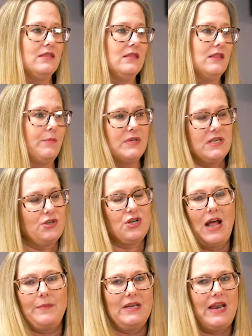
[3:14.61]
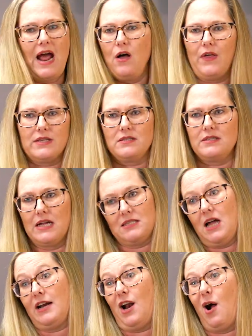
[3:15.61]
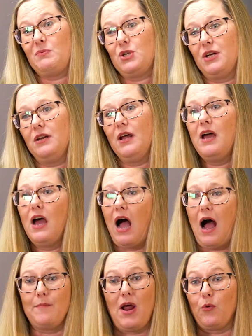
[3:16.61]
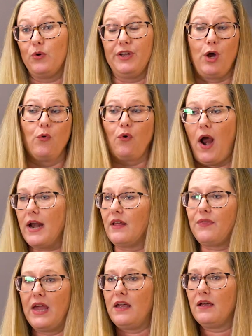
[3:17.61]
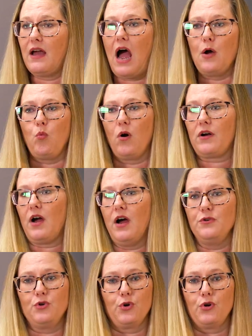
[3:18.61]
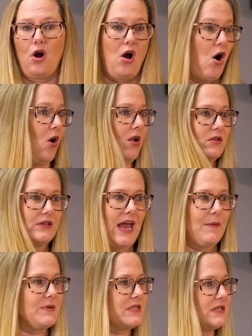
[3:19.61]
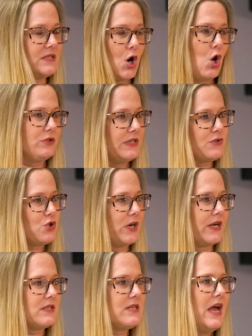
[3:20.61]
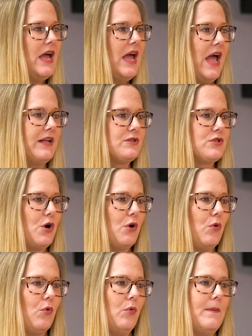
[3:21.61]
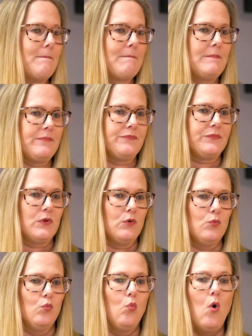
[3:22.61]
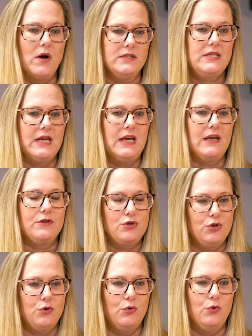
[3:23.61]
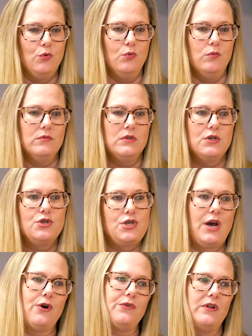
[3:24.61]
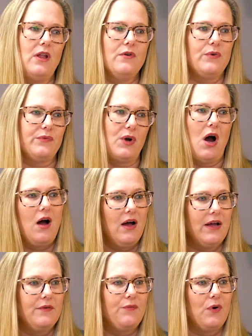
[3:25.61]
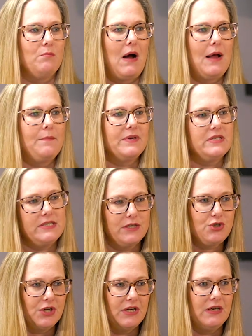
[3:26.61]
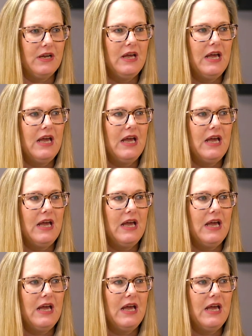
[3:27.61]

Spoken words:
The position I'm in now, that's not an option. I'm not really over anything. I work under all campuses and all districts, and so wanting to share the love of God from my position